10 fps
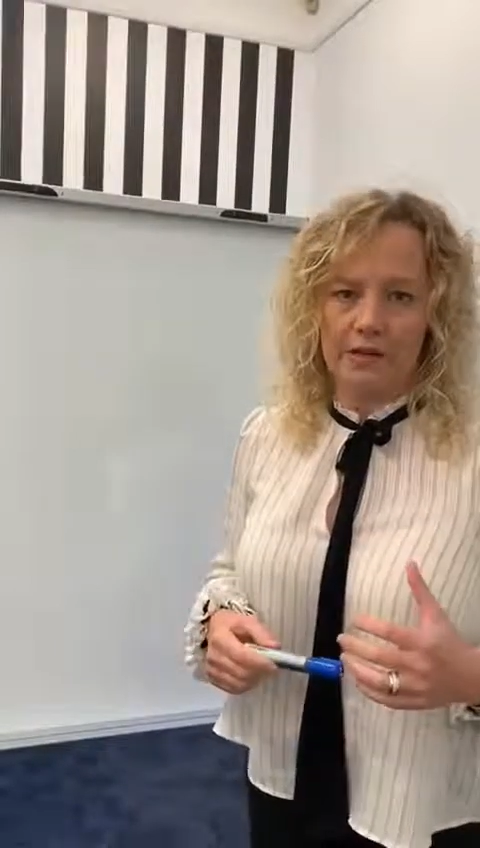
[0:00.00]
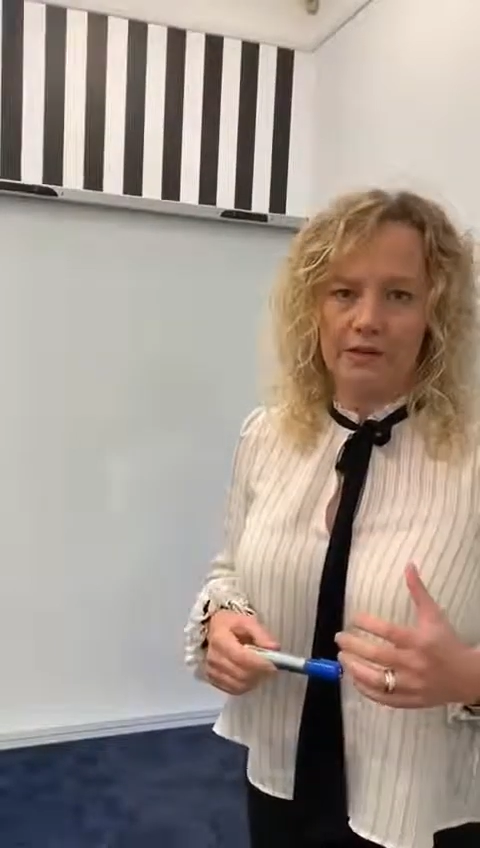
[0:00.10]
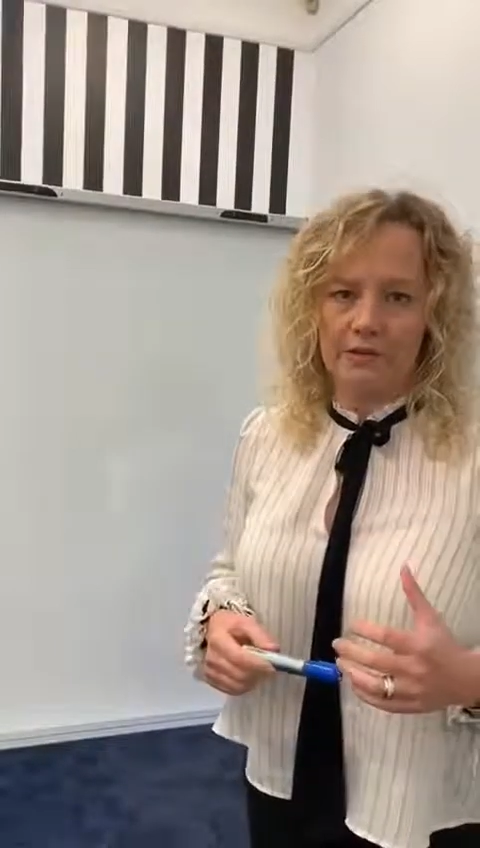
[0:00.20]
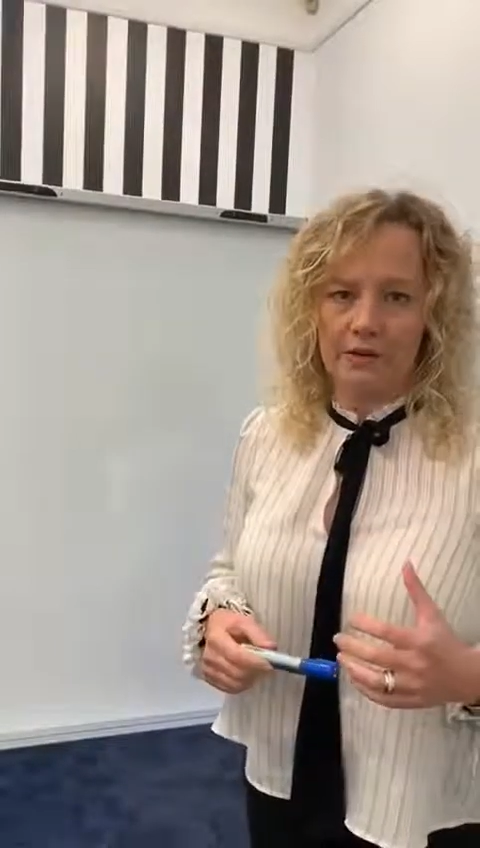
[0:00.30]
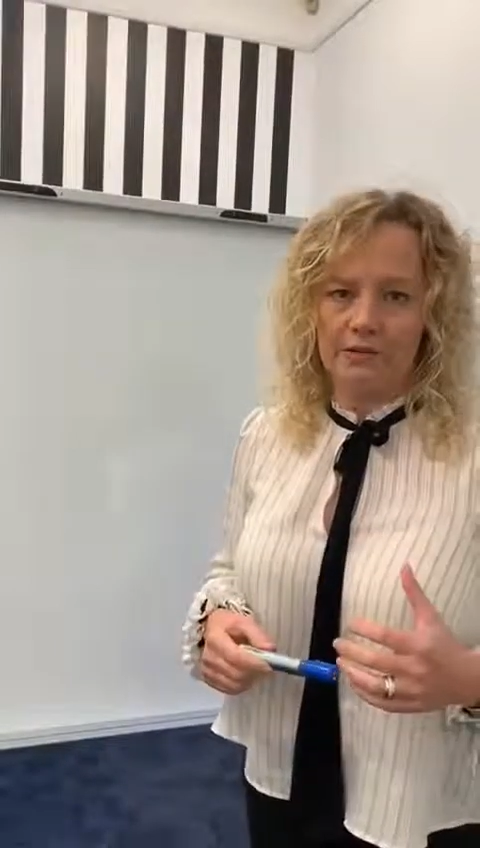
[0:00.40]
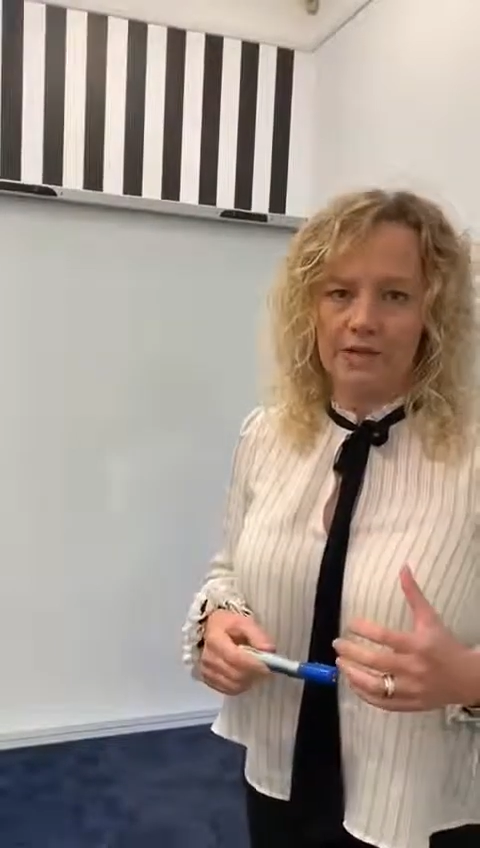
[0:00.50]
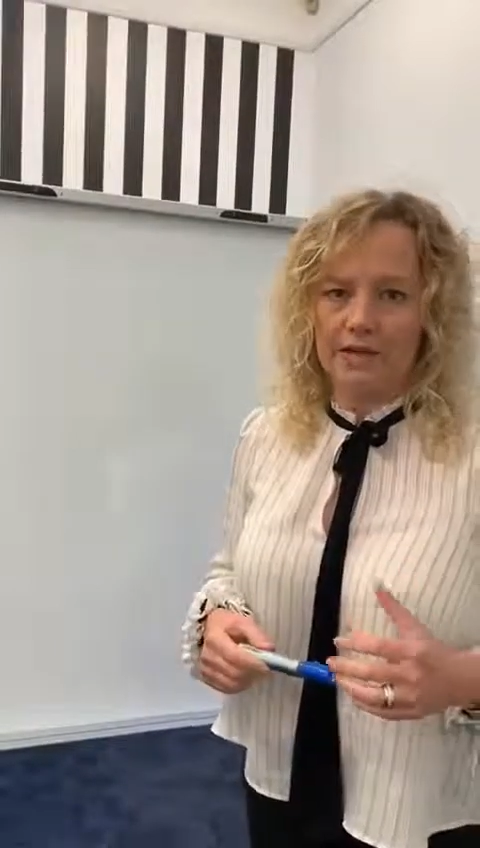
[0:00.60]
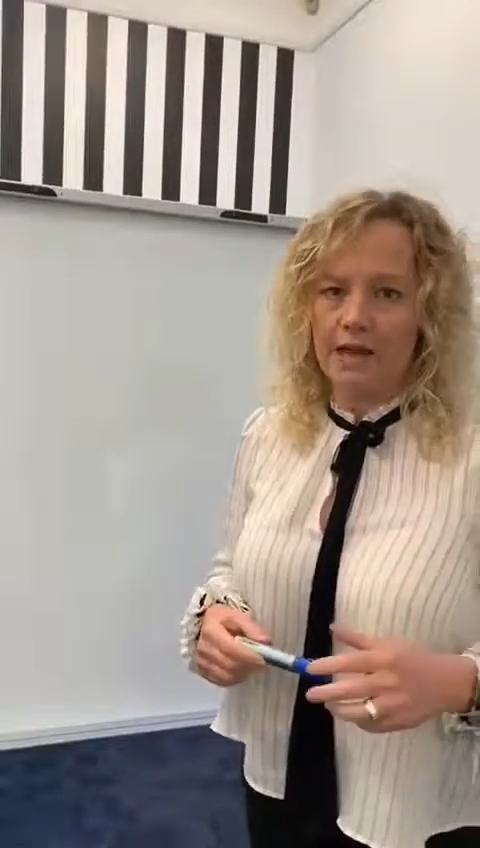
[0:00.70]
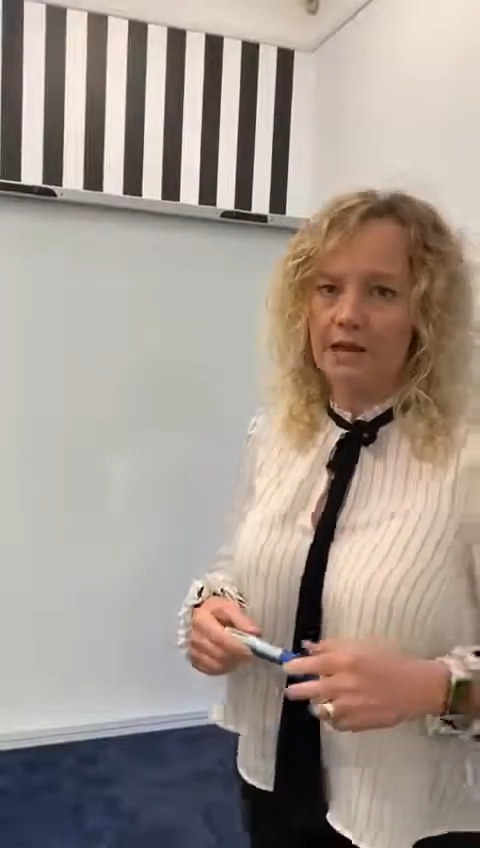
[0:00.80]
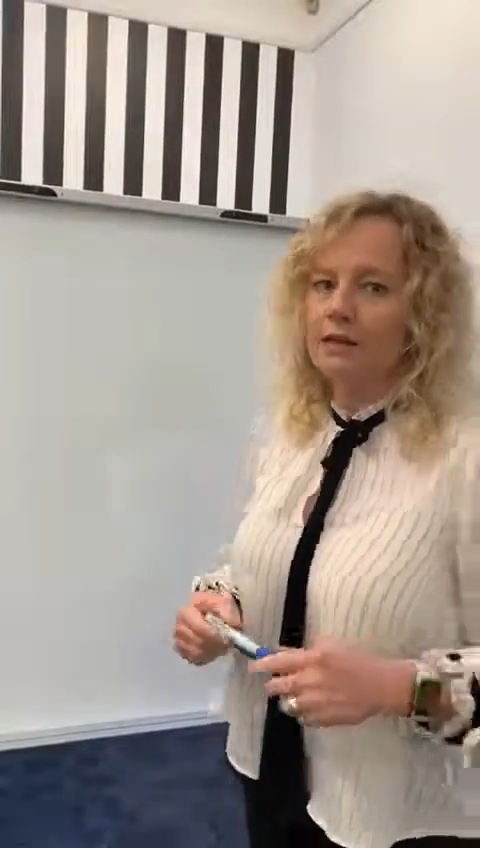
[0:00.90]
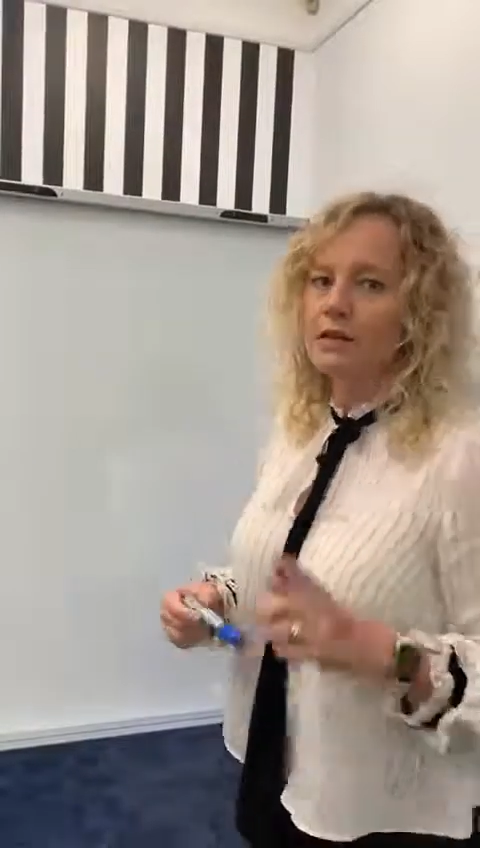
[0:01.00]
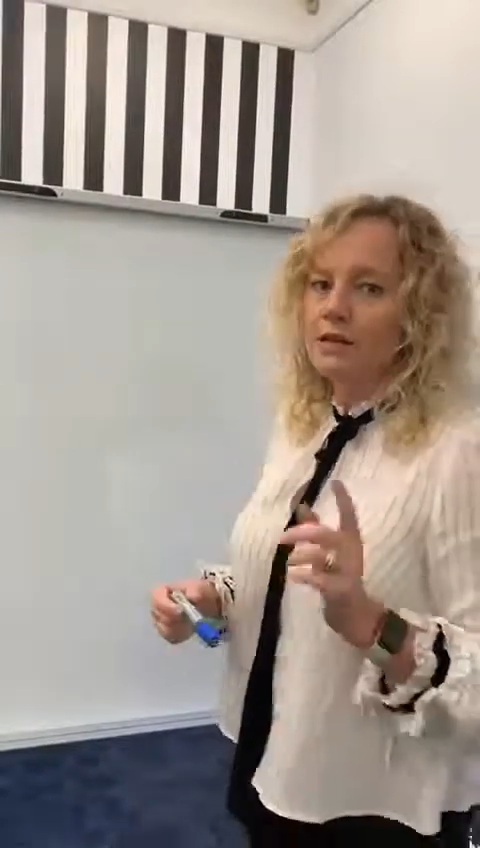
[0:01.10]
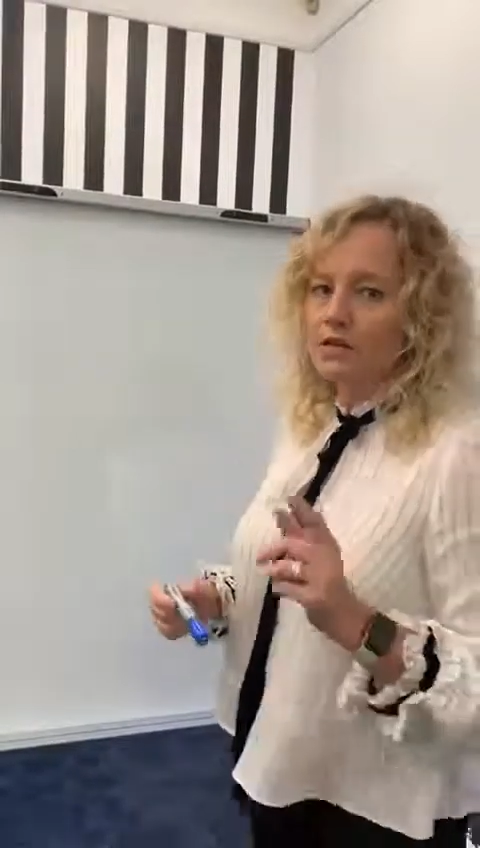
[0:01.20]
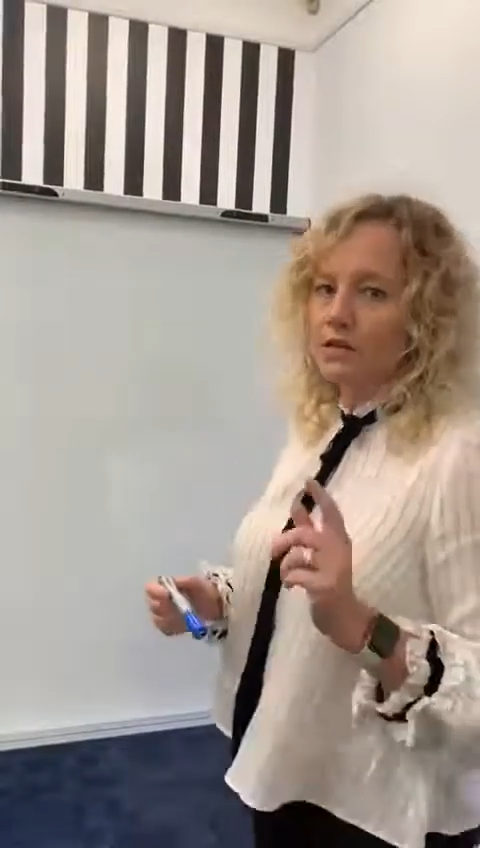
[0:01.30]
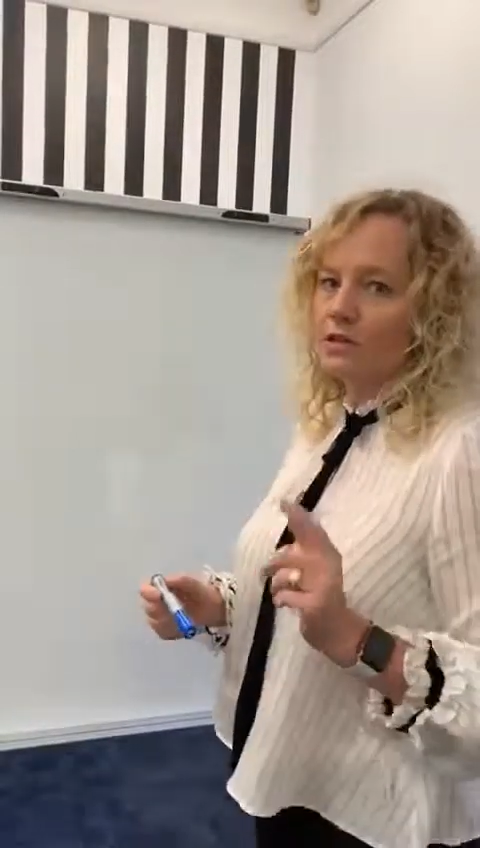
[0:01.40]
even an offset account.
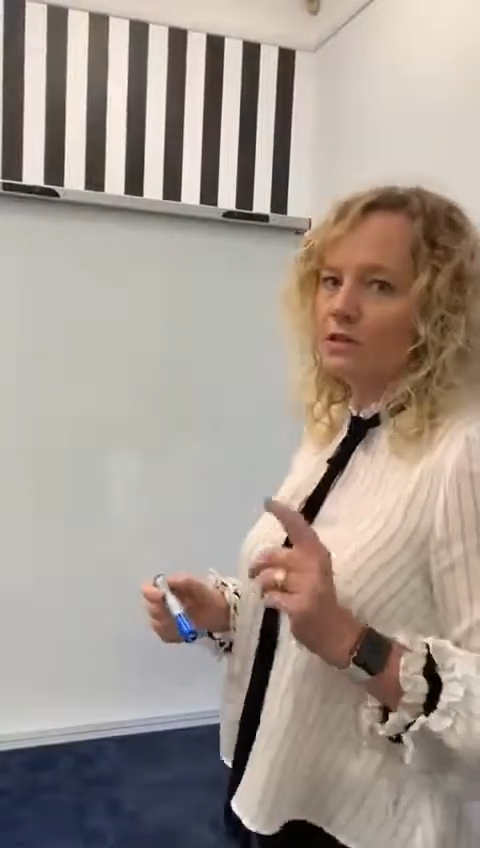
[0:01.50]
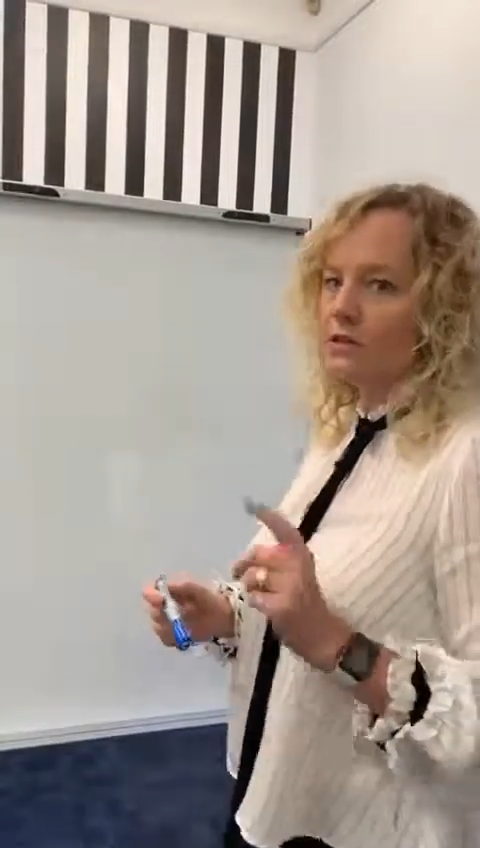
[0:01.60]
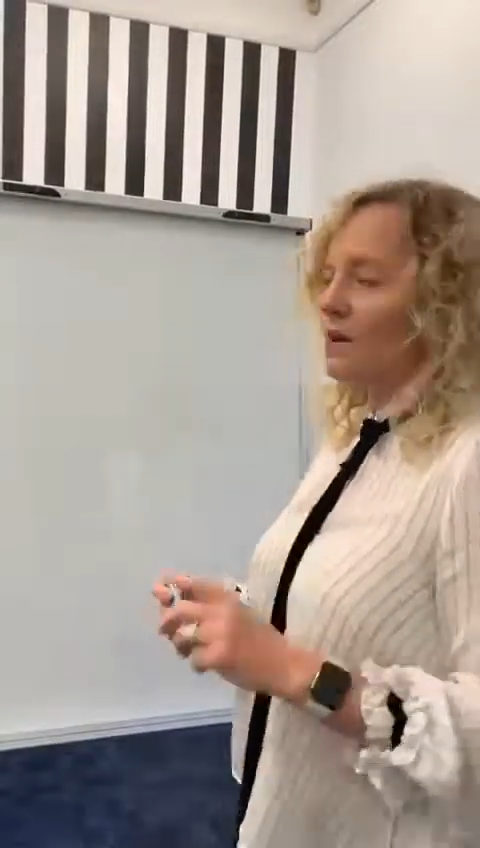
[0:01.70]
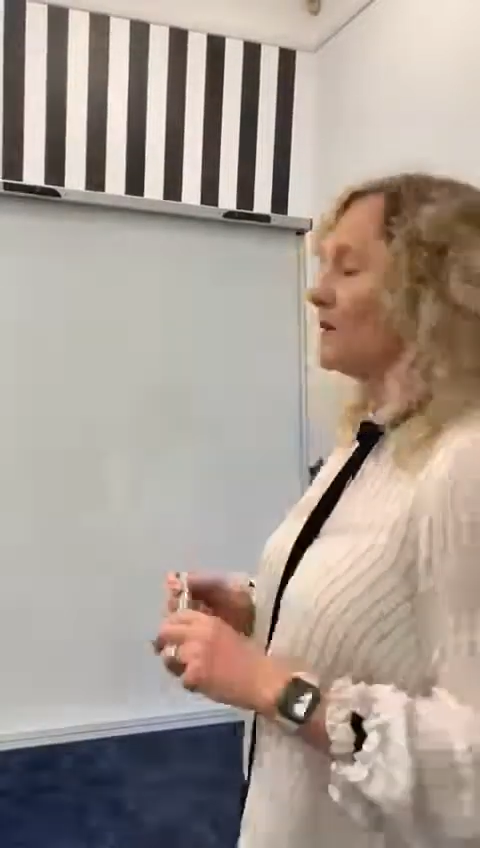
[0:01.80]
So this is the